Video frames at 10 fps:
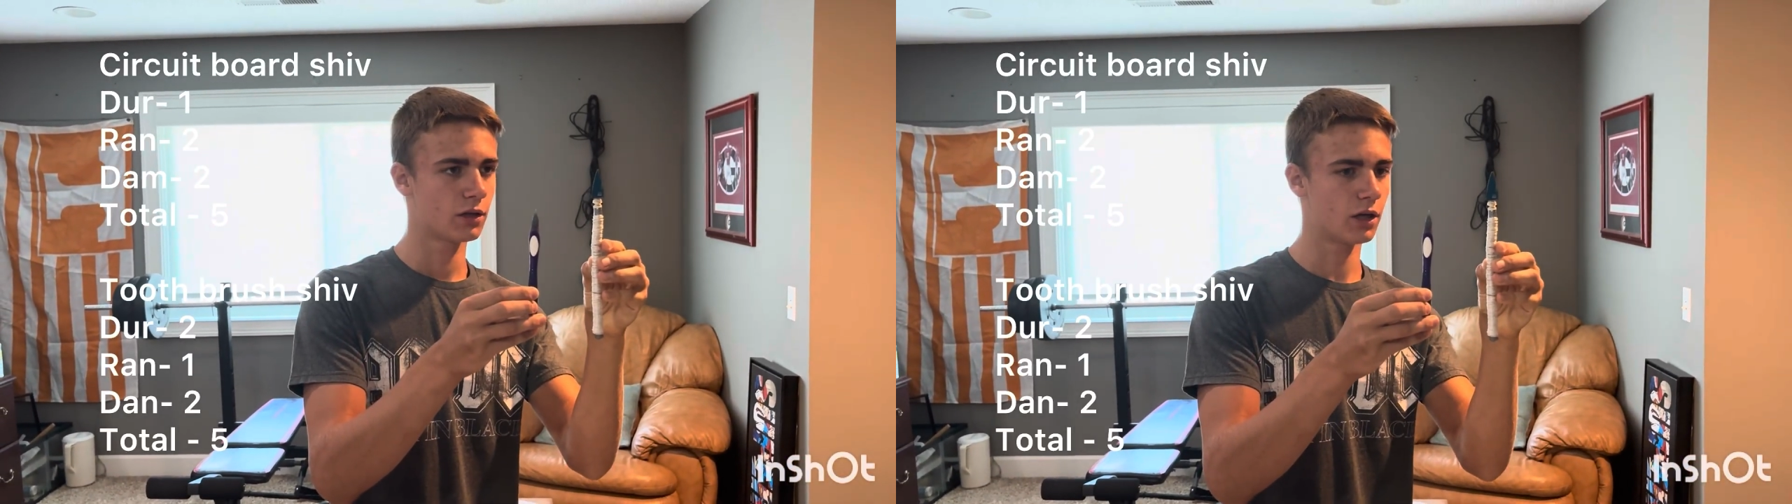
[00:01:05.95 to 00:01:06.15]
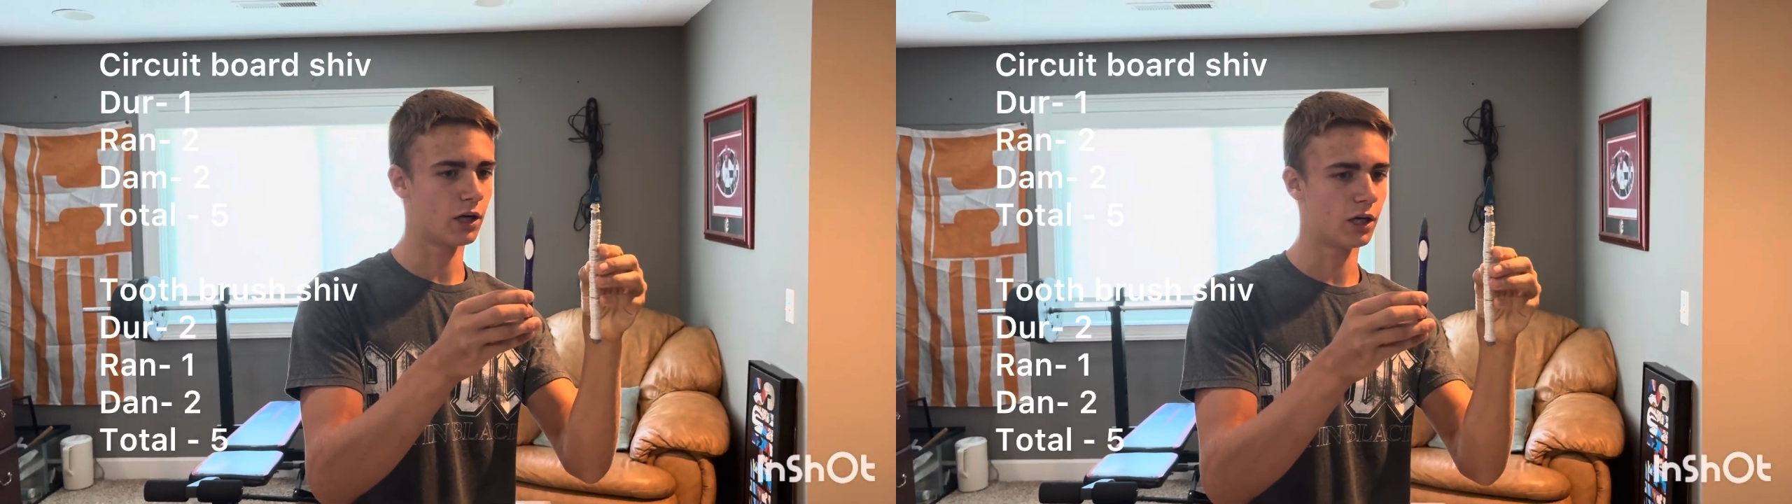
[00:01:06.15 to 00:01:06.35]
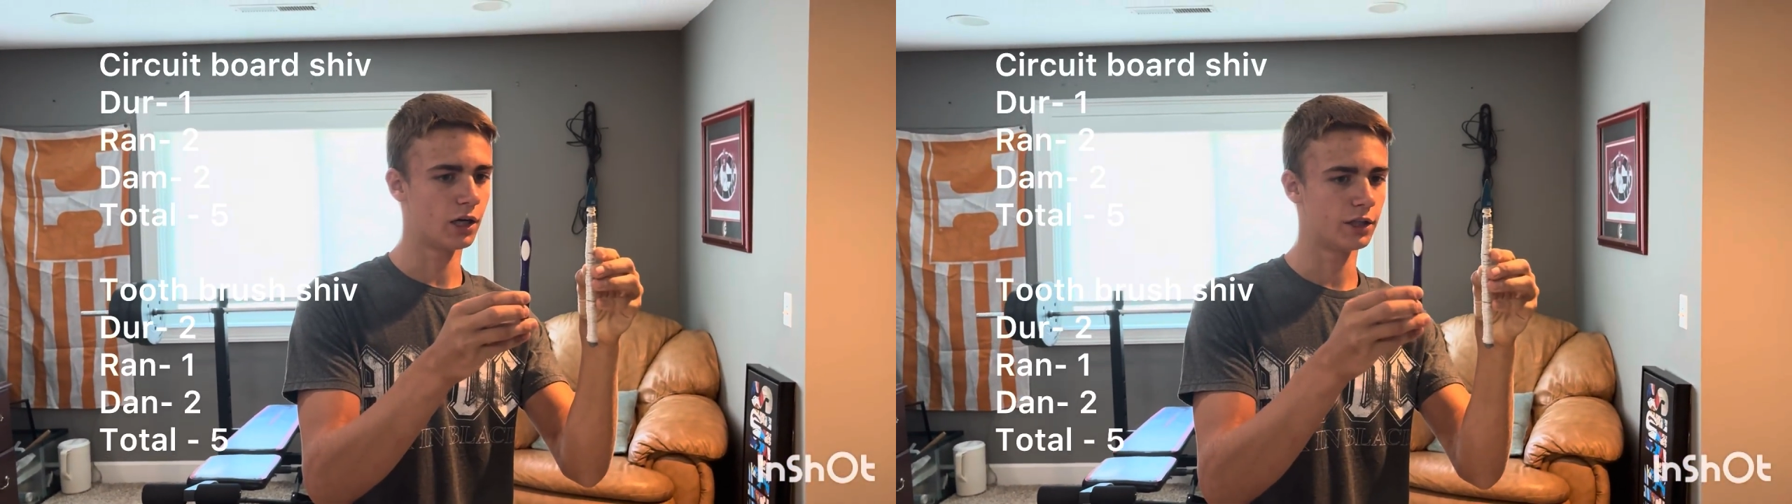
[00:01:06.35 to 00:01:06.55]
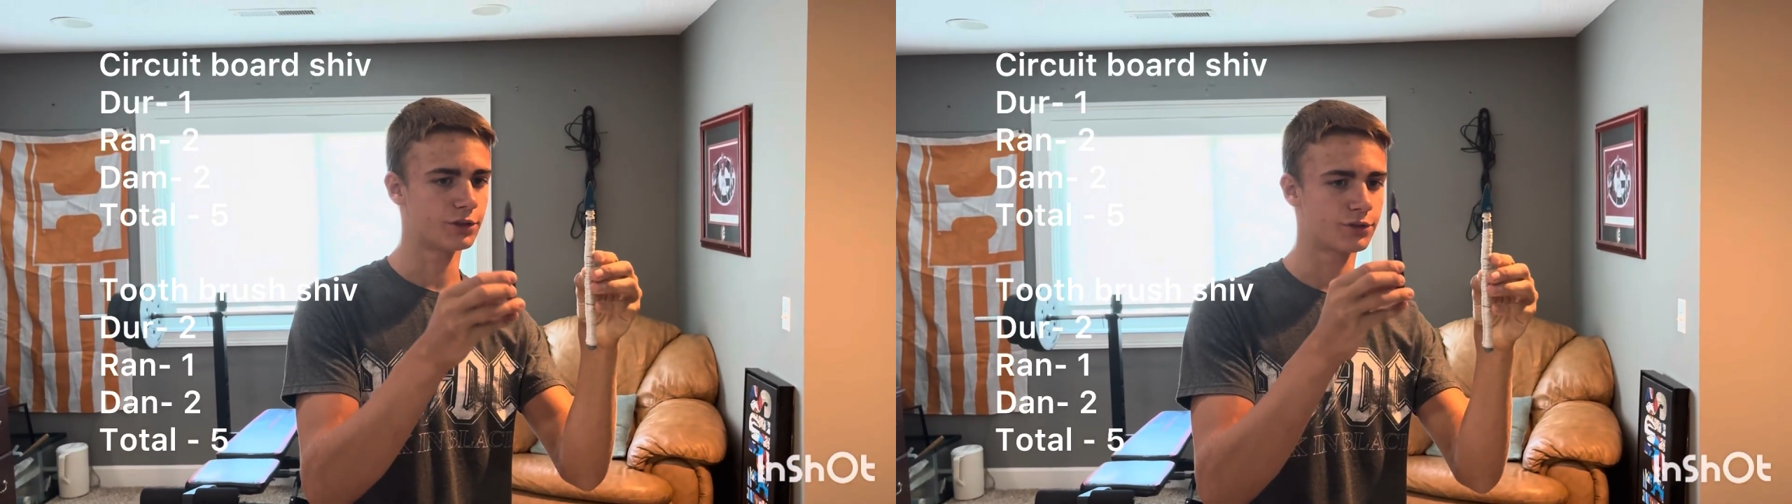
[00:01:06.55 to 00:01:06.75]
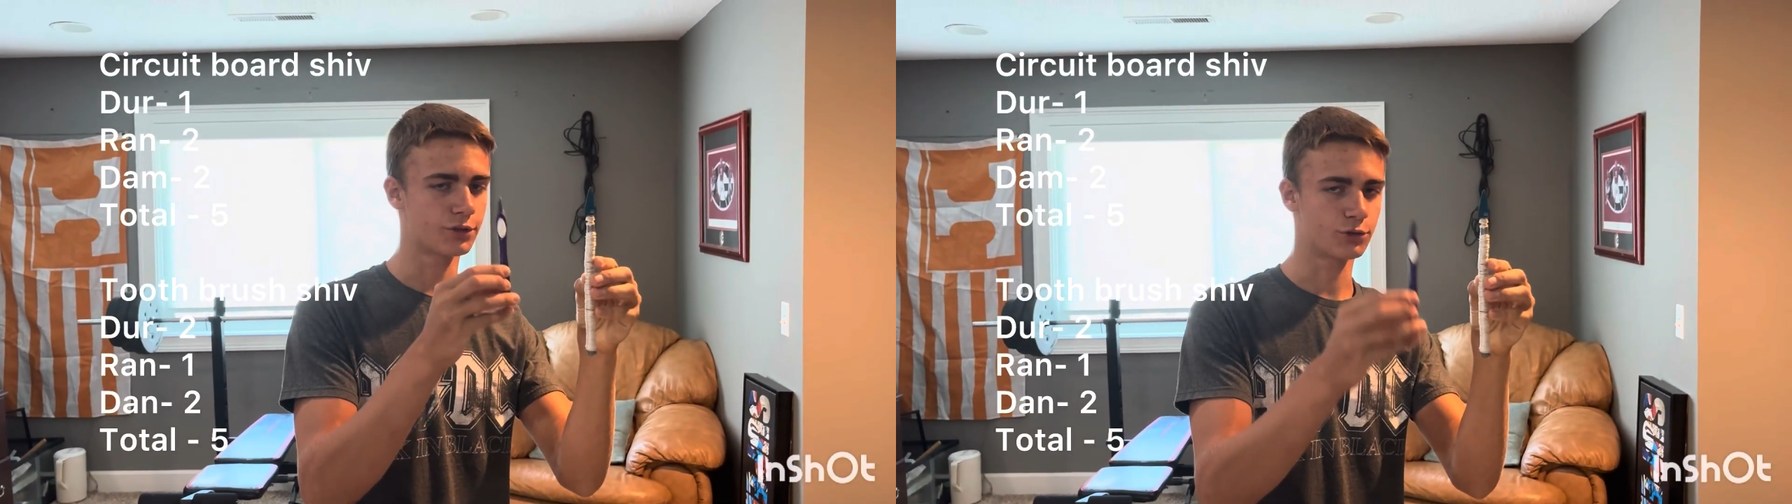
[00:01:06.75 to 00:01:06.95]

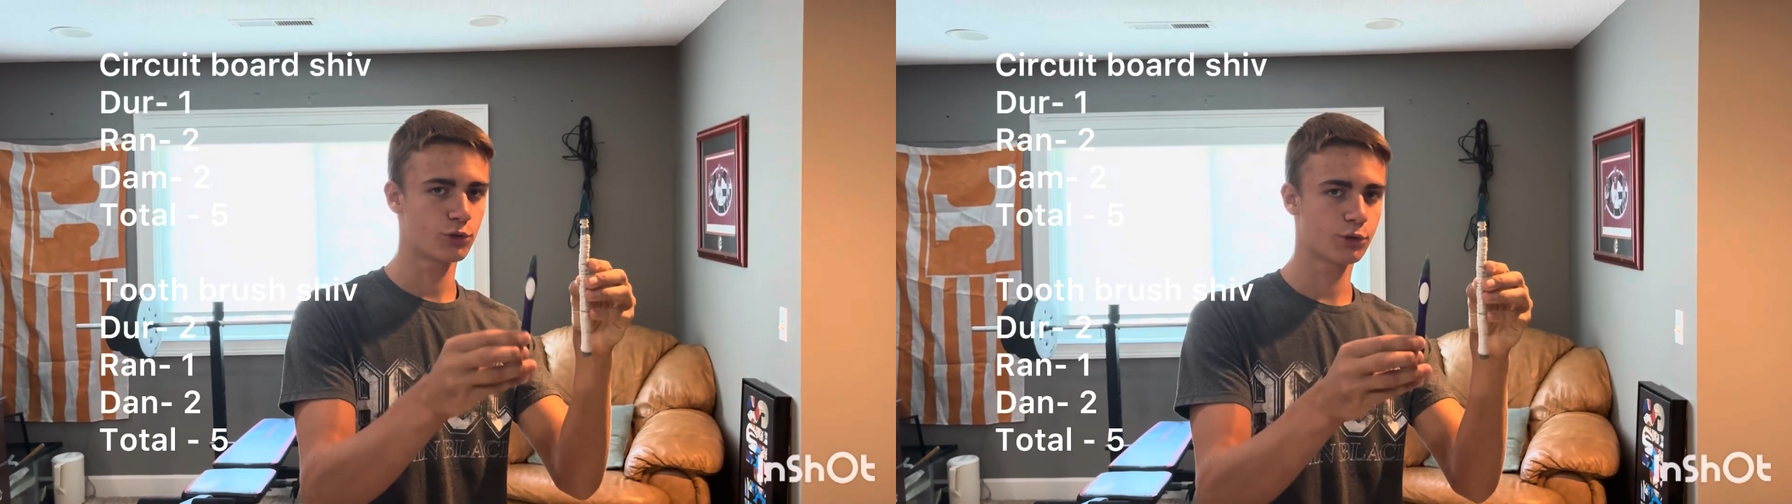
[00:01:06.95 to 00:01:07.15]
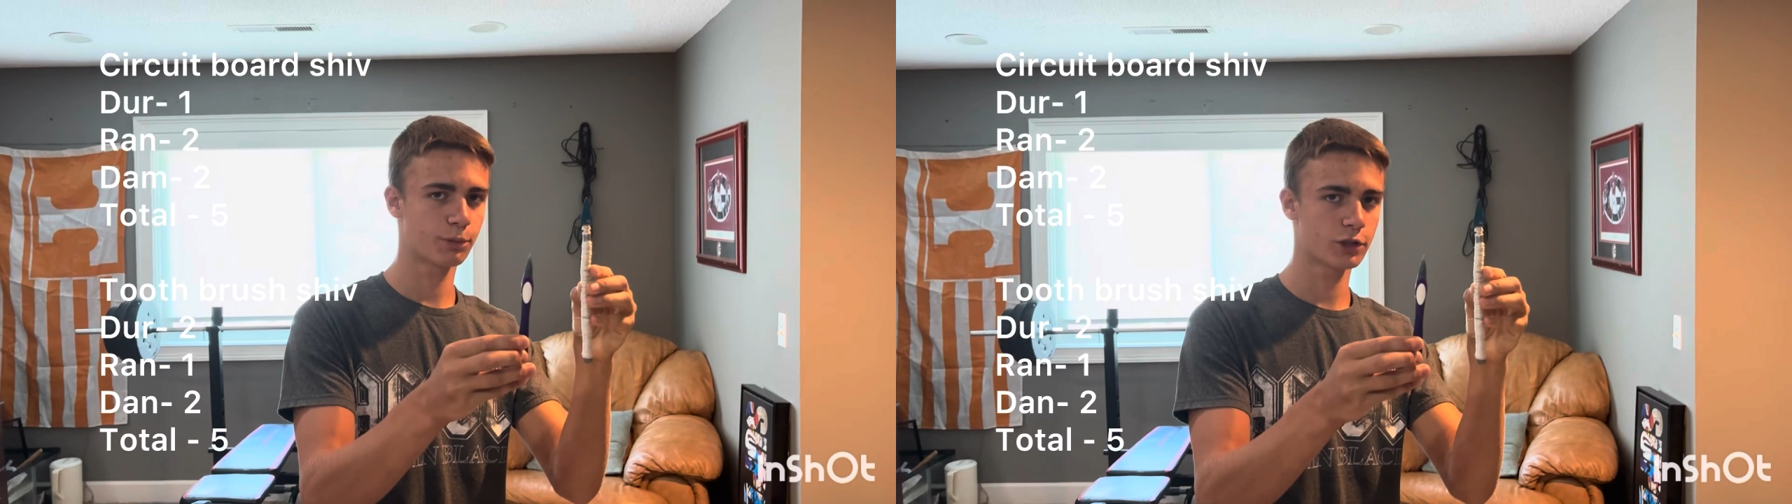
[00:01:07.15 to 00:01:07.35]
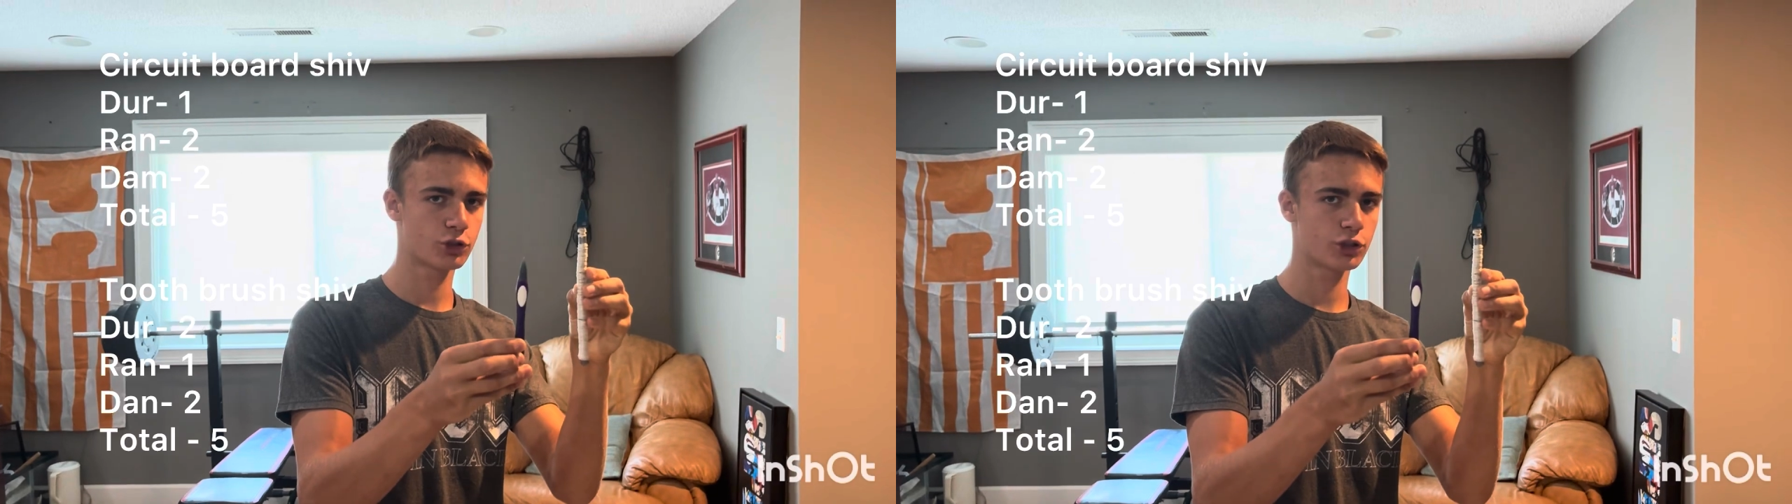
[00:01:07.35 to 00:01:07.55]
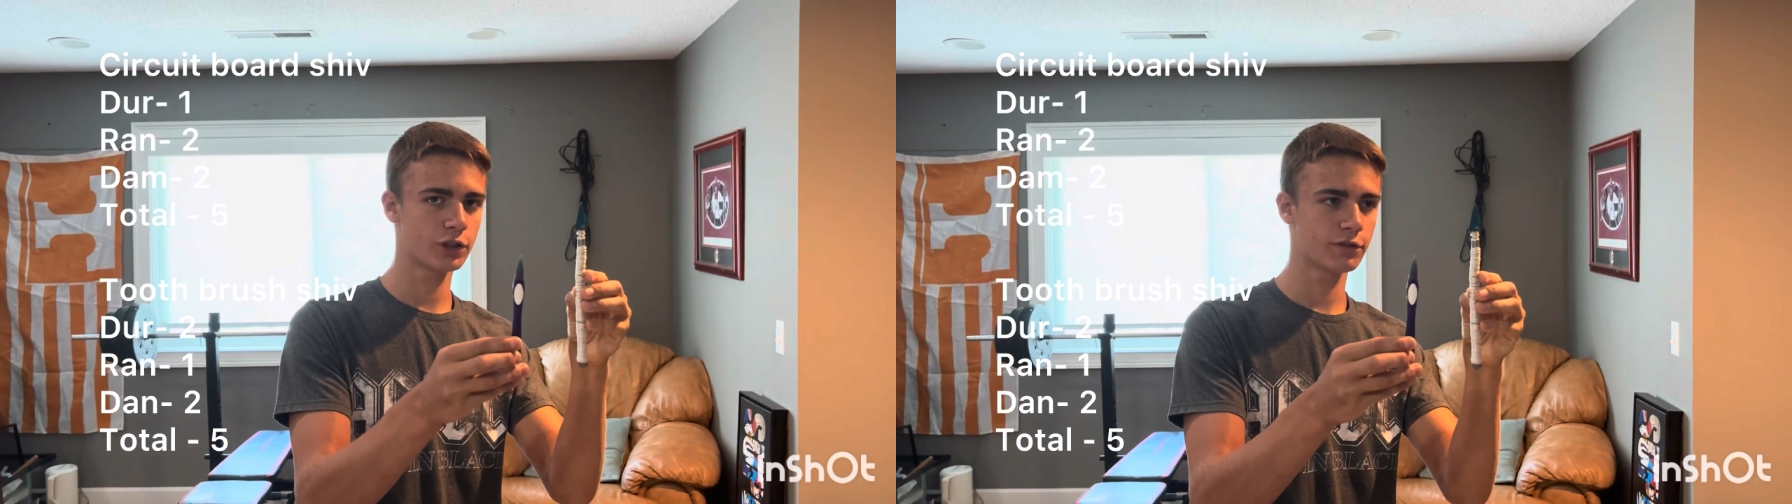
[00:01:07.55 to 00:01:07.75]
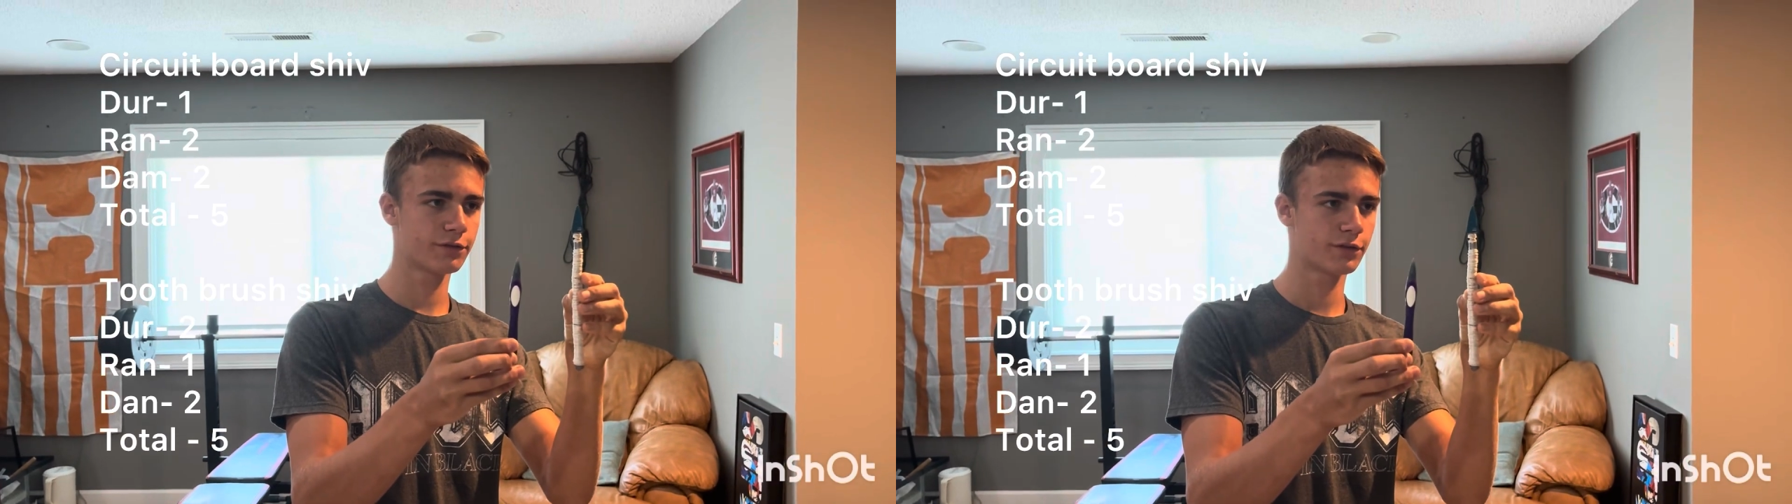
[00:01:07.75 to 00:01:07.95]
It's the toothbrush
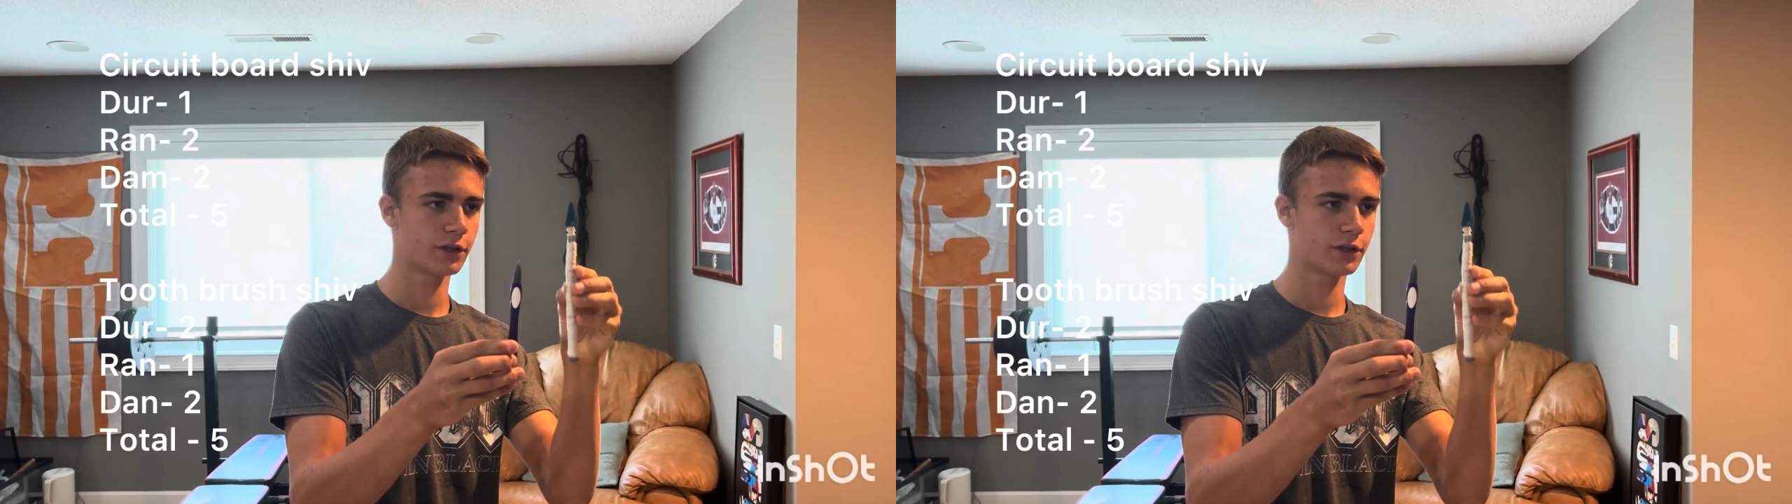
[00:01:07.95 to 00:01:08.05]
shiv